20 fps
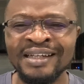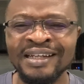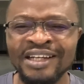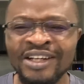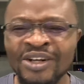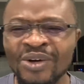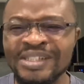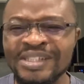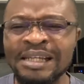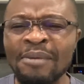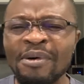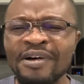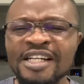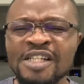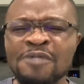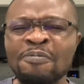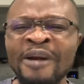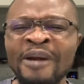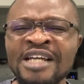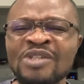You know, some of
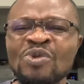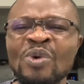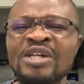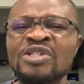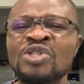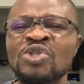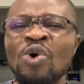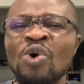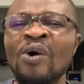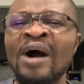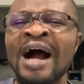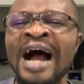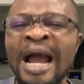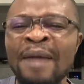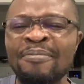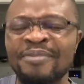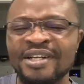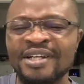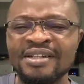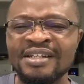these players were so
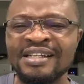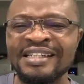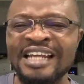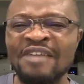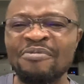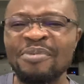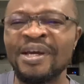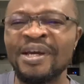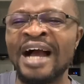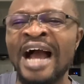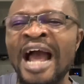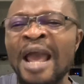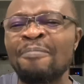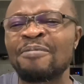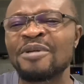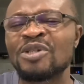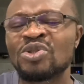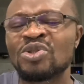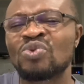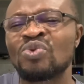hyped. They've been
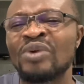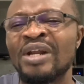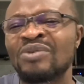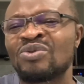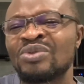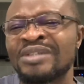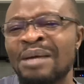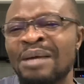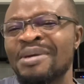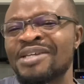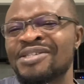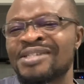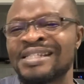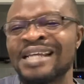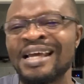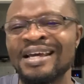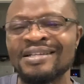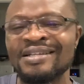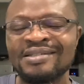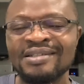hyped to some
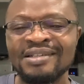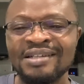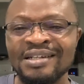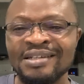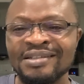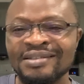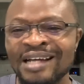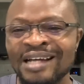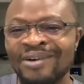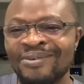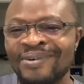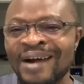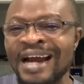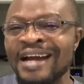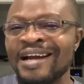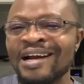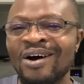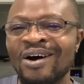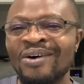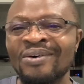extent that
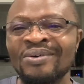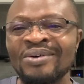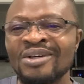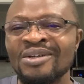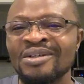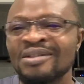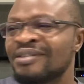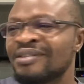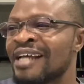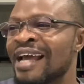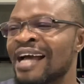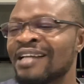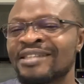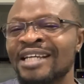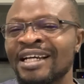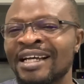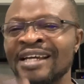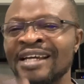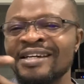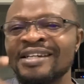right now they are
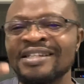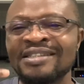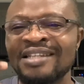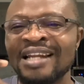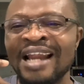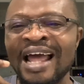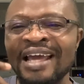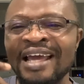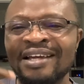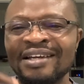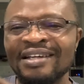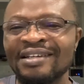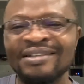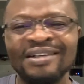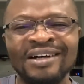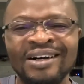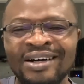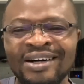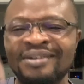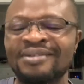taking it like,
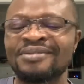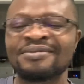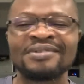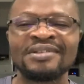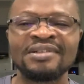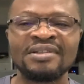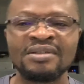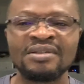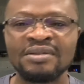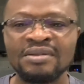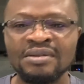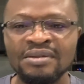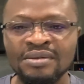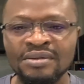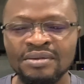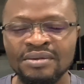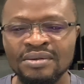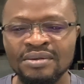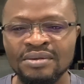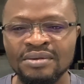oh,
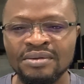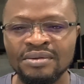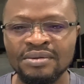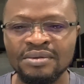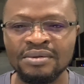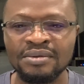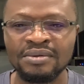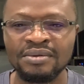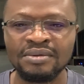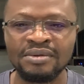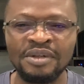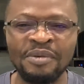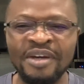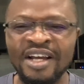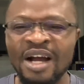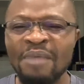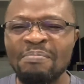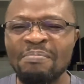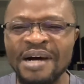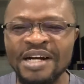they
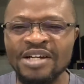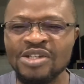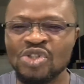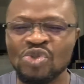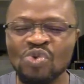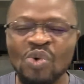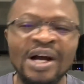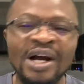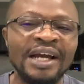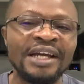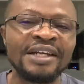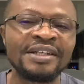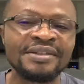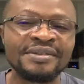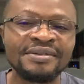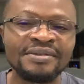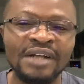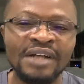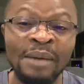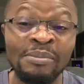become money swine.
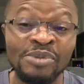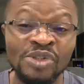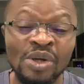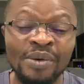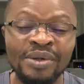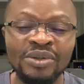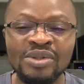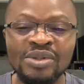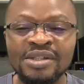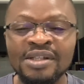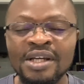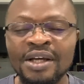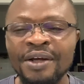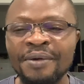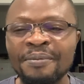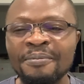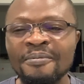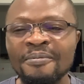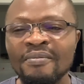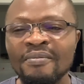I'm sorry to say.